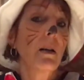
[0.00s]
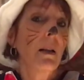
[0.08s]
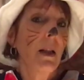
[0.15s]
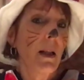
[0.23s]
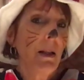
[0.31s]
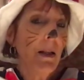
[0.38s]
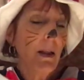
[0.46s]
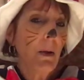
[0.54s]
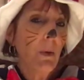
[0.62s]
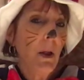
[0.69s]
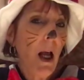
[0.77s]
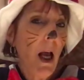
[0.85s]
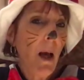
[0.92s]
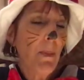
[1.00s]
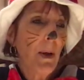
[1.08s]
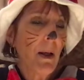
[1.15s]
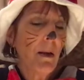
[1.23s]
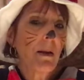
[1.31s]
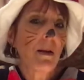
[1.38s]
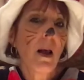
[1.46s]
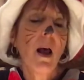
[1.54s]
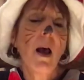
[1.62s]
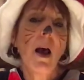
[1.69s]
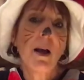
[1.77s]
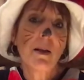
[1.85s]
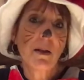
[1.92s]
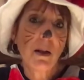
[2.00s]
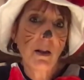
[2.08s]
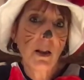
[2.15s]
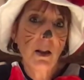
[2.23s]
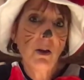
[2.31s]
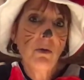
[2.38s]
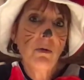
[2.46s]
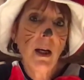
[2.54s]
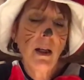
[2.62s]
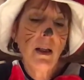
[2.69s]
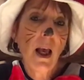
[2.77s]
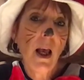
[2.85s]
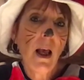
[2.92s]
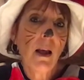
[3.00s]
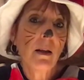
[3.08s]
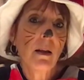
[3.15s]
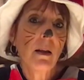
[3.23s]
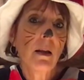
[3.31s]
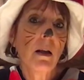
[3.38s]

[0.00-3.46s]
let's see what happens as the Little Red Hen